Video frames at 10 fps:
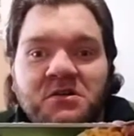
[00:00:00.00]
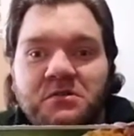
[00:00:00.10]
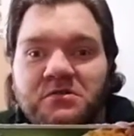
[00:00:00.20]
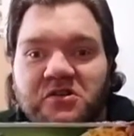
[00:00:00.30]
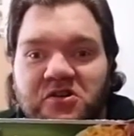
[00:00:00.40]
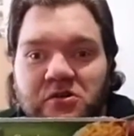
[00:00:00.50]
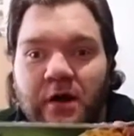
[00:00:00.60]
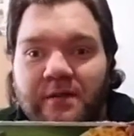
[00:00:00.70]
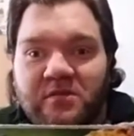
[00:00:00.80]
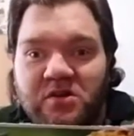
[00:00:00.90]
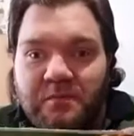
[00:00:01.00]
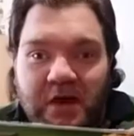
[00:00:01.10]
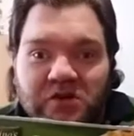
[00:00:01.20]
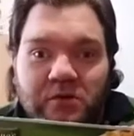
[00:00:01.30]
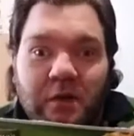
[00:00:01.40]
describe this
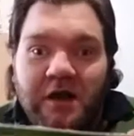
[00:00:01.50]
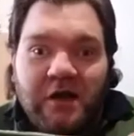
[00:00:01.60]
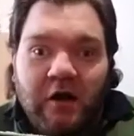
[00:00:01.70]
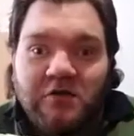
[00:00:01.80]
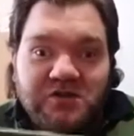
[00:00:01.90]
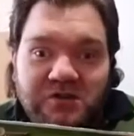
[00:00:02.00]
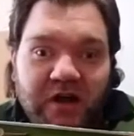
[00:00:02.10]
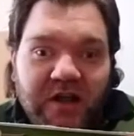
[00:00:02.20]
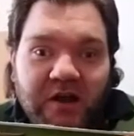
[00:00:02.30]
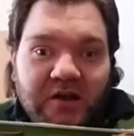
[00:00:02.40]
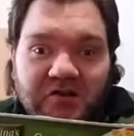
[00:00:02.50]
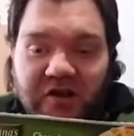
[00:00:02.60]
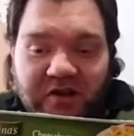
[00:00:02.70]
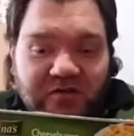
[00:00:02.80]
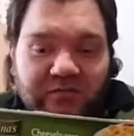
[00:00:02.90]
best of my knowledge, and I gotta
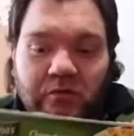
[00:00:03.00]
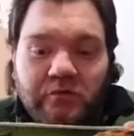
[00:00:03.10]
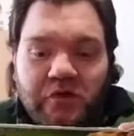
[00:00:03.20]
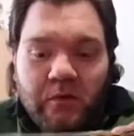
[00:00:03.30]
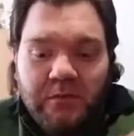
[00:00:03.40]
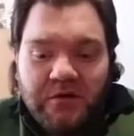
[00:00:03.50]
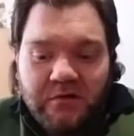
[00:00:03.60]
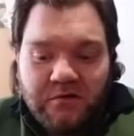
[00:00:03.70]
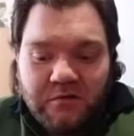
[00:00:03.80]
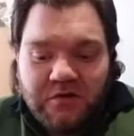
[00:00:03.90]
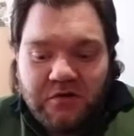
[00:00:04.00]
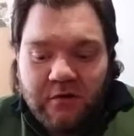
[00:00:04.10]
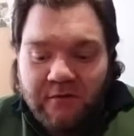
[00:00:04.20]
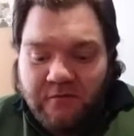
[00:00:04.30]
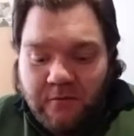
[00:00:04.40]
say, it's real yummy and
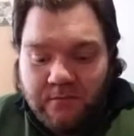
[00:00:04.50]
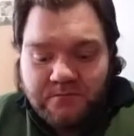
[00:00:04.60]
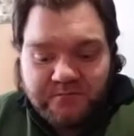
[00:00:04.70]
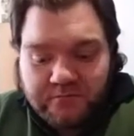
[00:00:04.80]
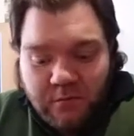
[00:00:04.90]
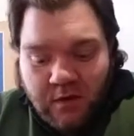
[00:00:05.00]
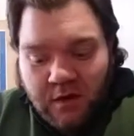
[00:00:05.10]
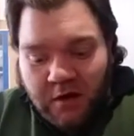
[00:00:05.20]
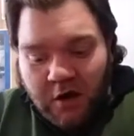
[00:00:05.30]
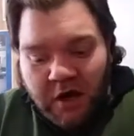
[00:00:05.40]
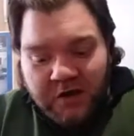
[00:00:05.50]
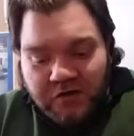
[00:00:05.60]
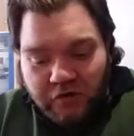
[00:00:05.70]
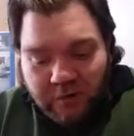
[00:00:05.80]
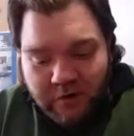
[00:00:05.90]
stuff, and, and I
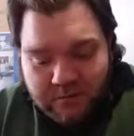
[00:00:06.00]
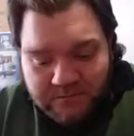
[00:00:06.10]
enjoy it.